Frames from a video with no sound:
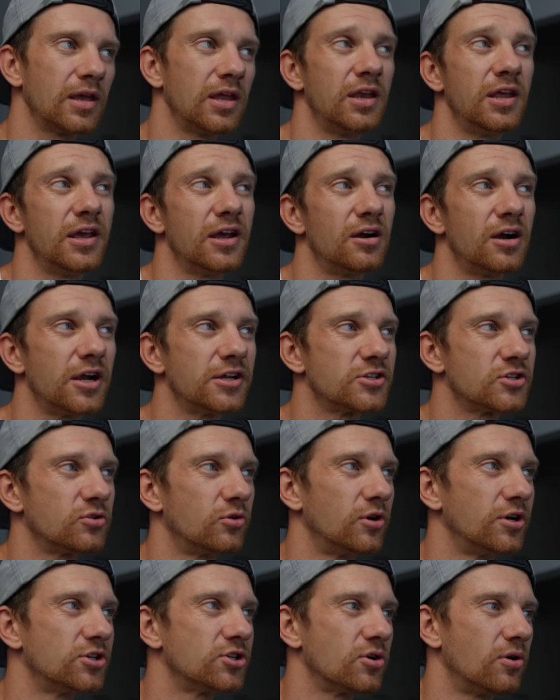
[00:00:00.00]
In here, I
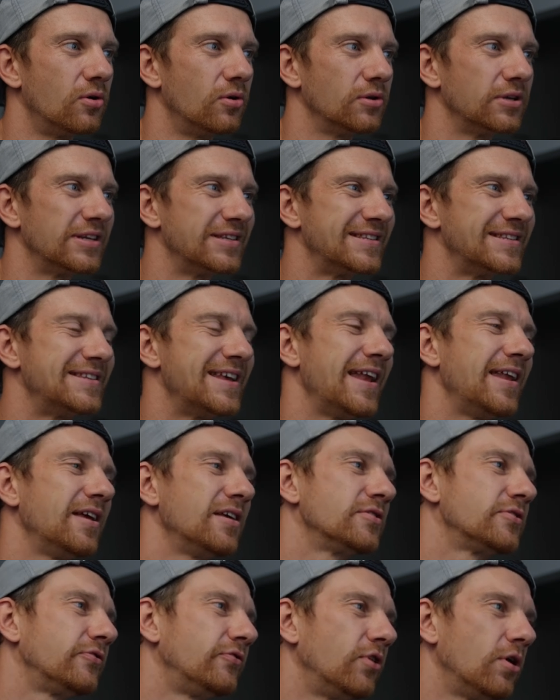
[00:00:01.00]
store all the
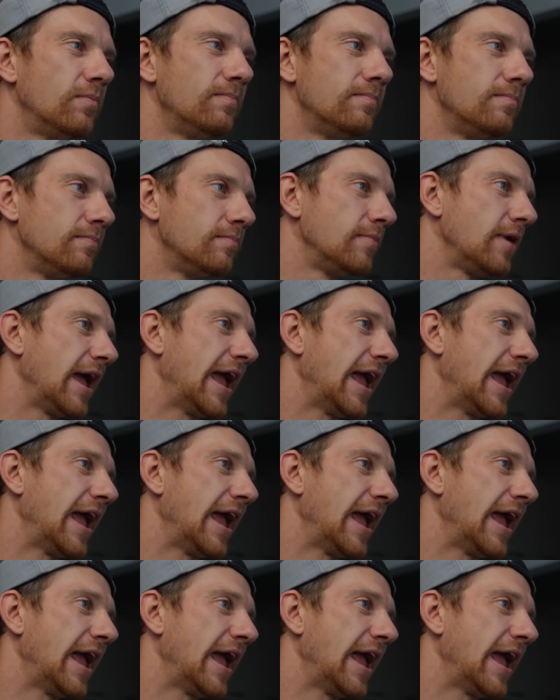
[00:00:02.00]
settings from